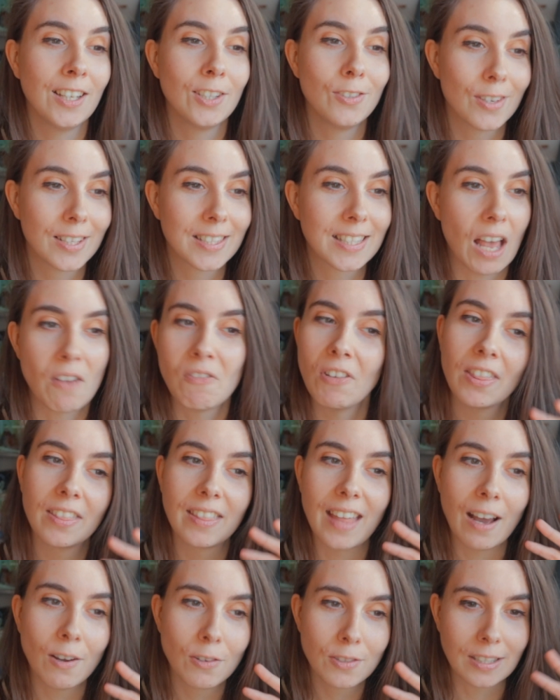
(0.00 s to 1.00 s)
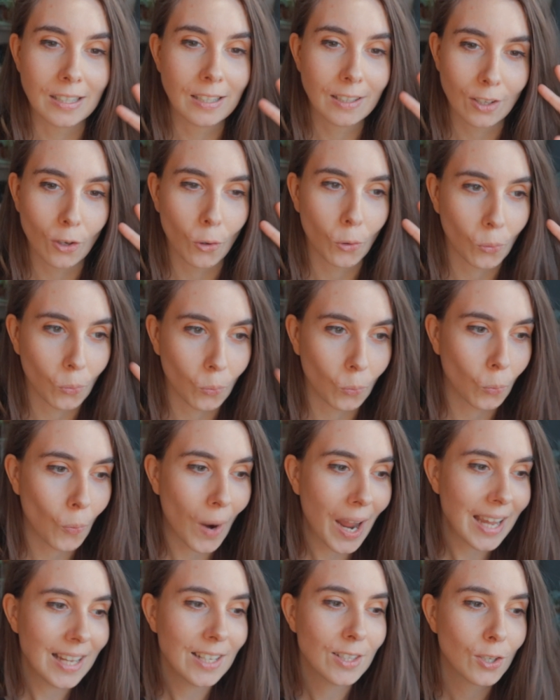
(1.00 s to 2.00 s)
Your 7,000 look
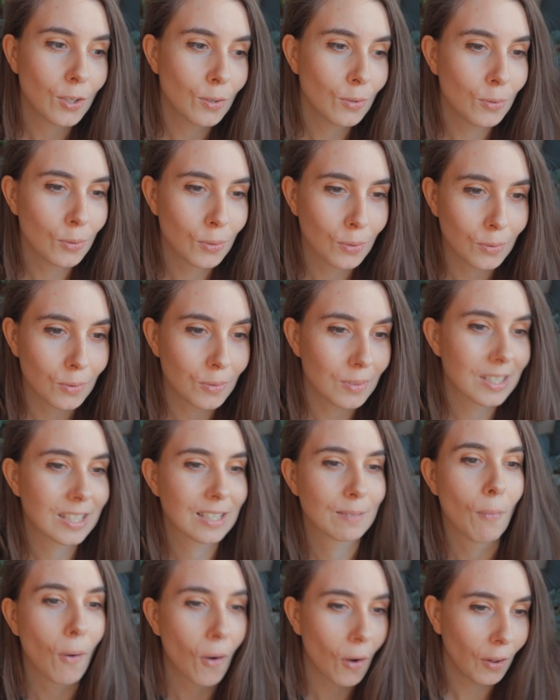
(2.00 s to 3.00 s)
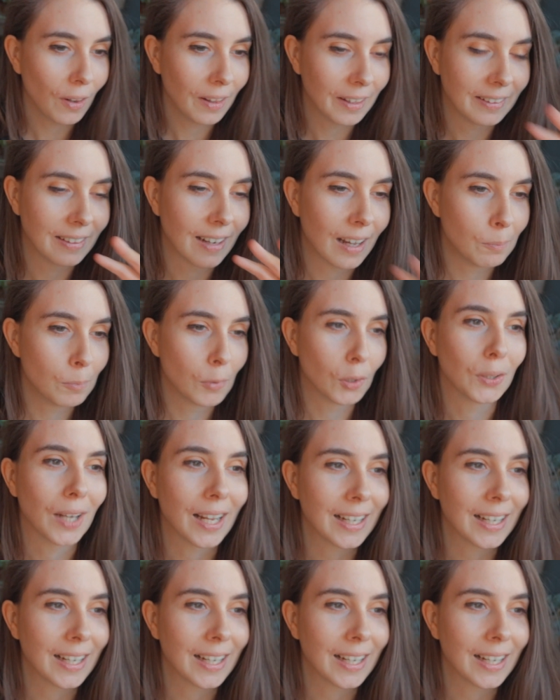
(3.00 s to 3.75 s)
way too small a number,